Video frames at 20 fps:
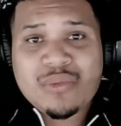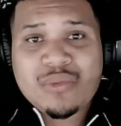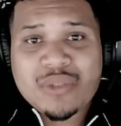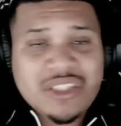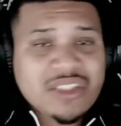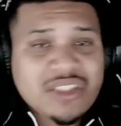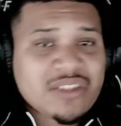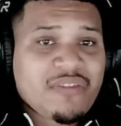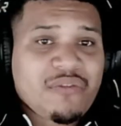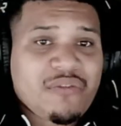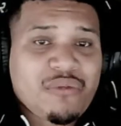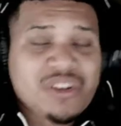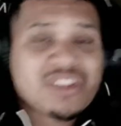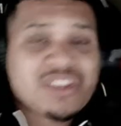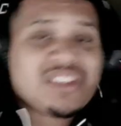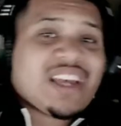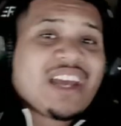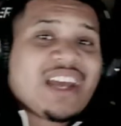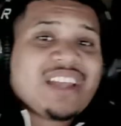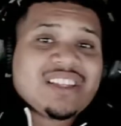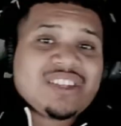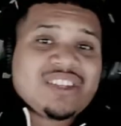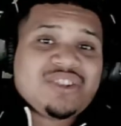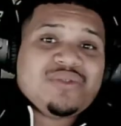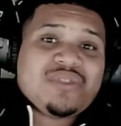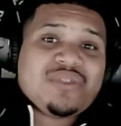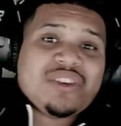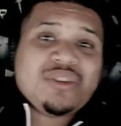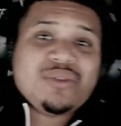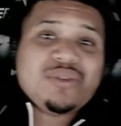which is a free site that
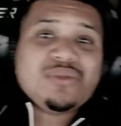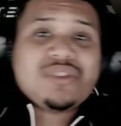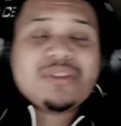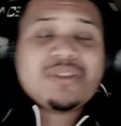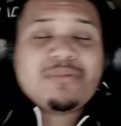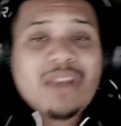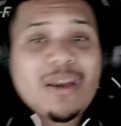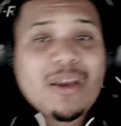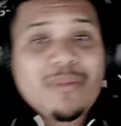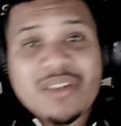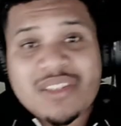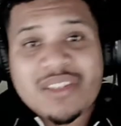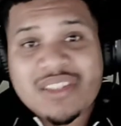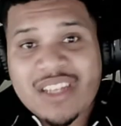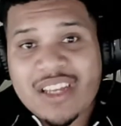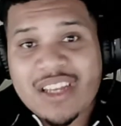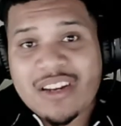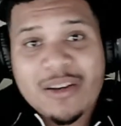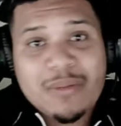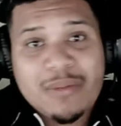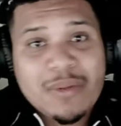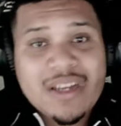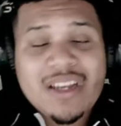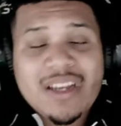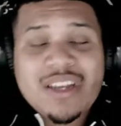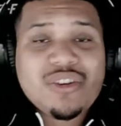you can use to be able to set up